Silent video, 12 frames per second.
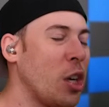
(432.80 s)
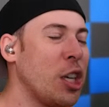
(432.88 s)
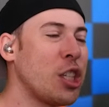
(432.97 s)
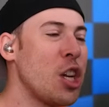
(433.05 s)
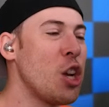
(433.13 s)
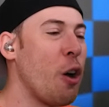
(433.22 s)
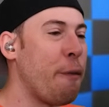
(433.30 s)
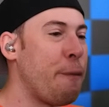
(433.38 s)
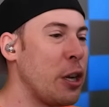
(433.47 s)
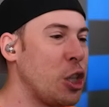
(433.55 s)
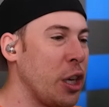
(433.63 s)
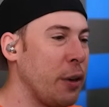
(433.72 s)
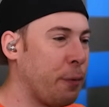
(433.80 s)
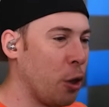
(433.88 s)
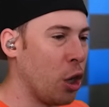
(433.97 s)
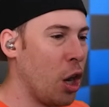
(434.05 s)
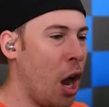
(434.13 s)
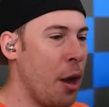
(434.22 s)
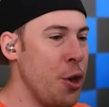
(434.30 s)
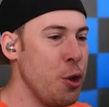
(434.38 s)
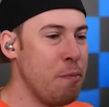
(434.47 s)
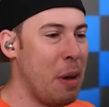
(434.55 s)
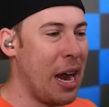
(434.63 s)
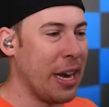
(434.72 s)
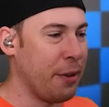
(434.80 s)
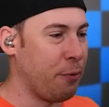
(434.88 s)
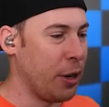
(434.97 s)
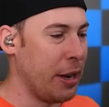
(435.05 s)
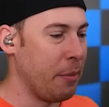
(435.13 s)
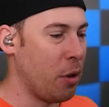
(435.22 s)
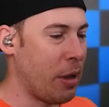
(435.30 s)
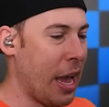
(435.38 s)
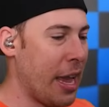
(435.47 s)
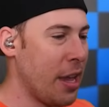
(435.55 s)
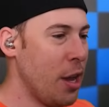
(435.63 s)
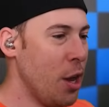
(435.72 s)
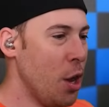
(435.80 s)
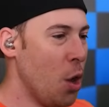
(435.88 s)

We're just going to go fishing for a new body for him. Okay.